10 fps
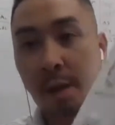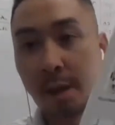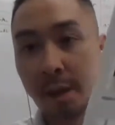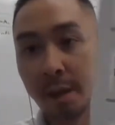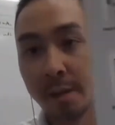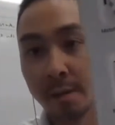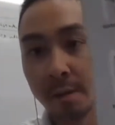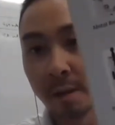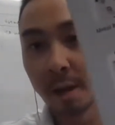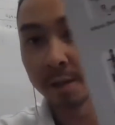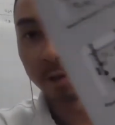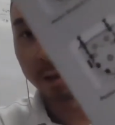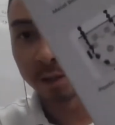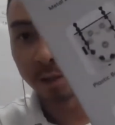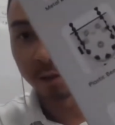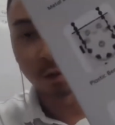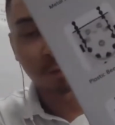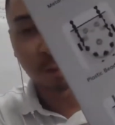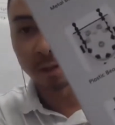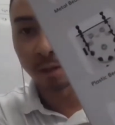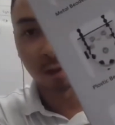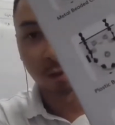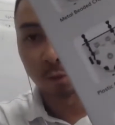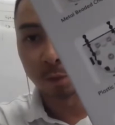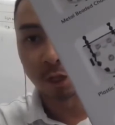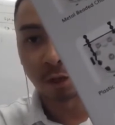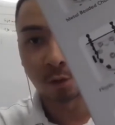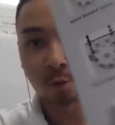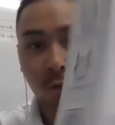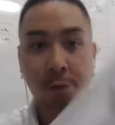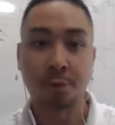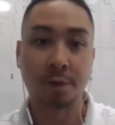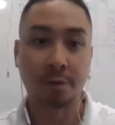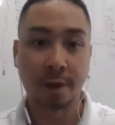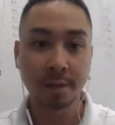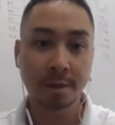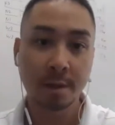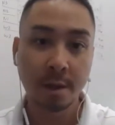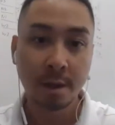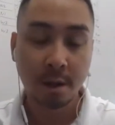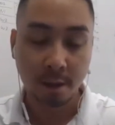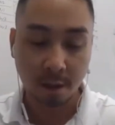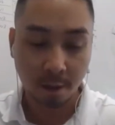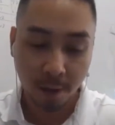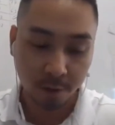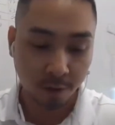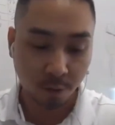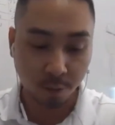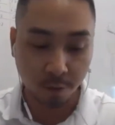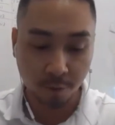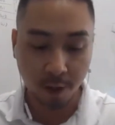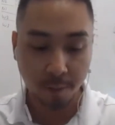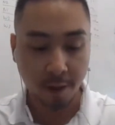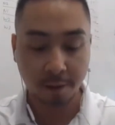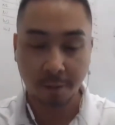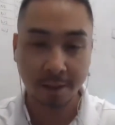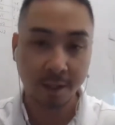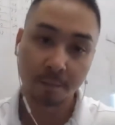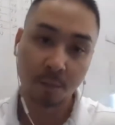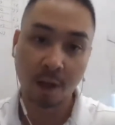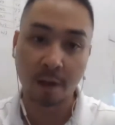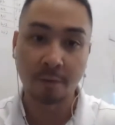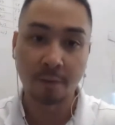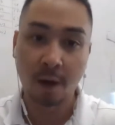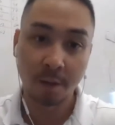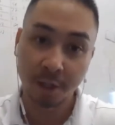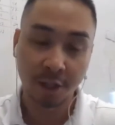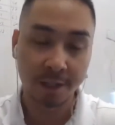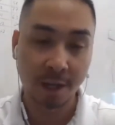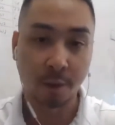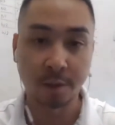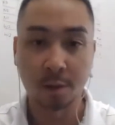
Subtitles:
And as you can see there, you just basically loop the chain or cord through the device, mount it on the window frame, and that's it. You have automated shades that way.